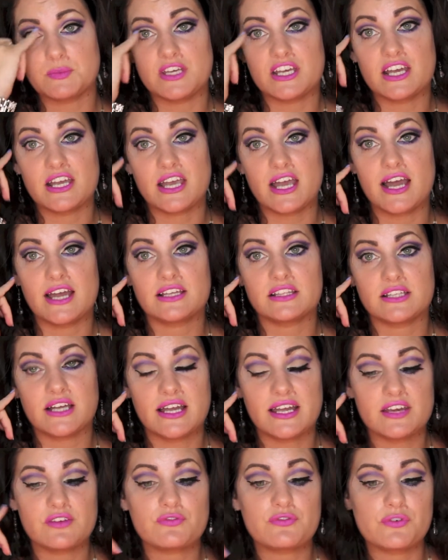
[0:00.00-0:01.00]
me a
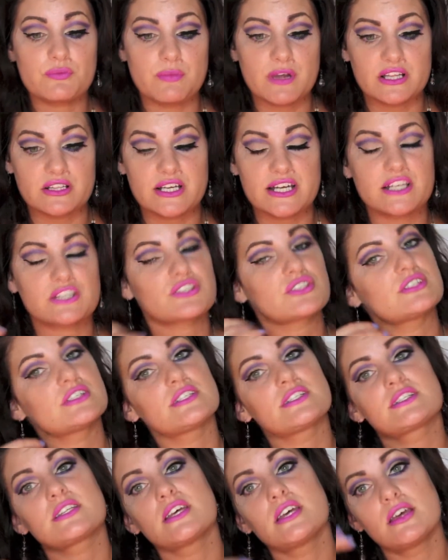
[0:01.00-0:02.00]
guideline for my
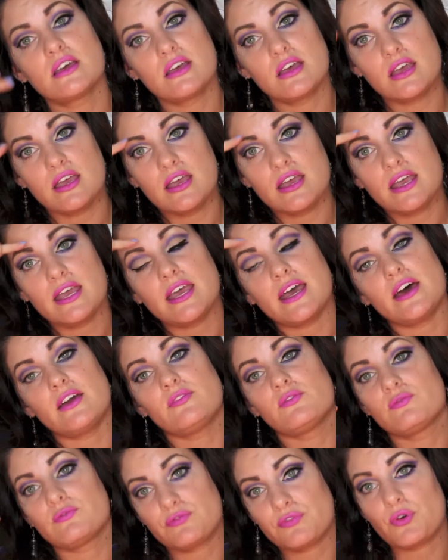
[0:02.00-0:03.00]
lashes
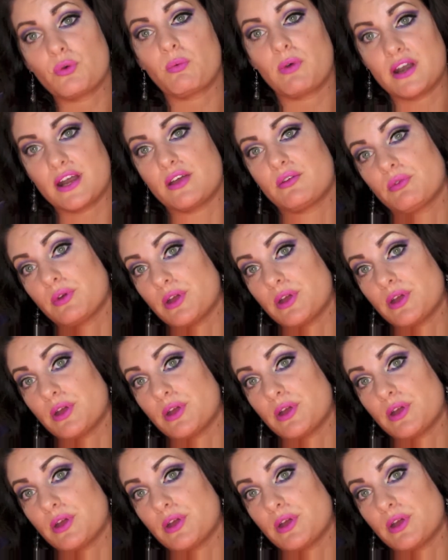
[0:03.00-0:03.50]
and for when I